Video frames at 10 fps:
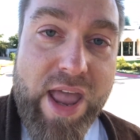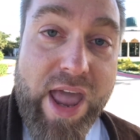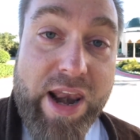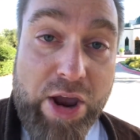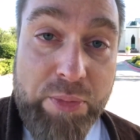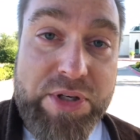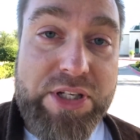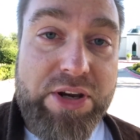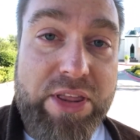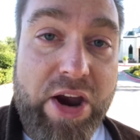and I hope to
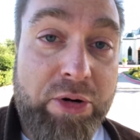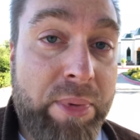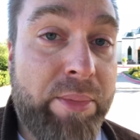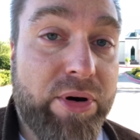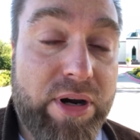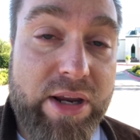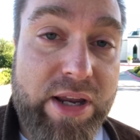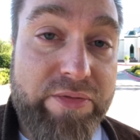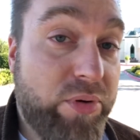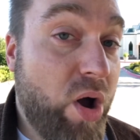see you there. Remember,
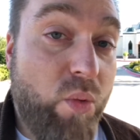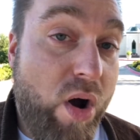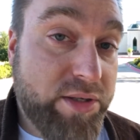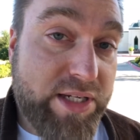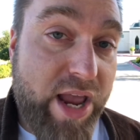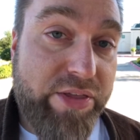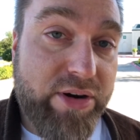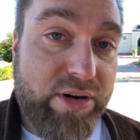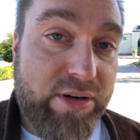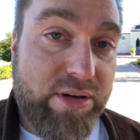if we all walk
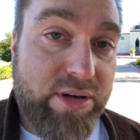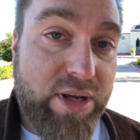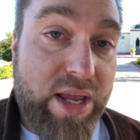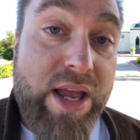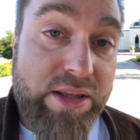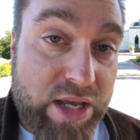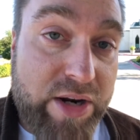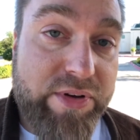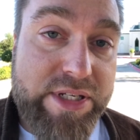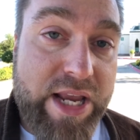together, none
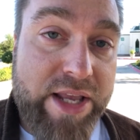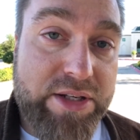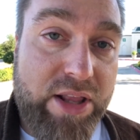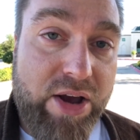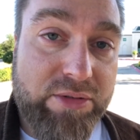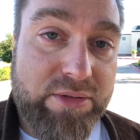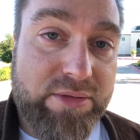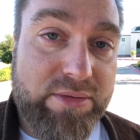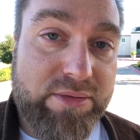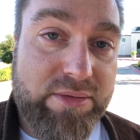of us stands alone.
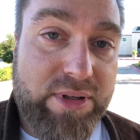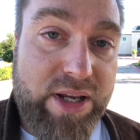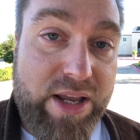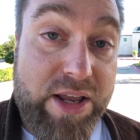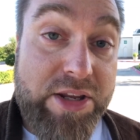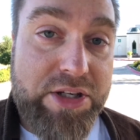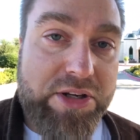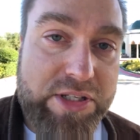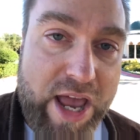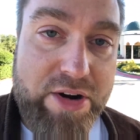See you
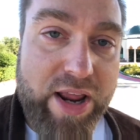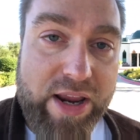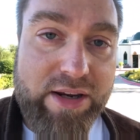Saturday.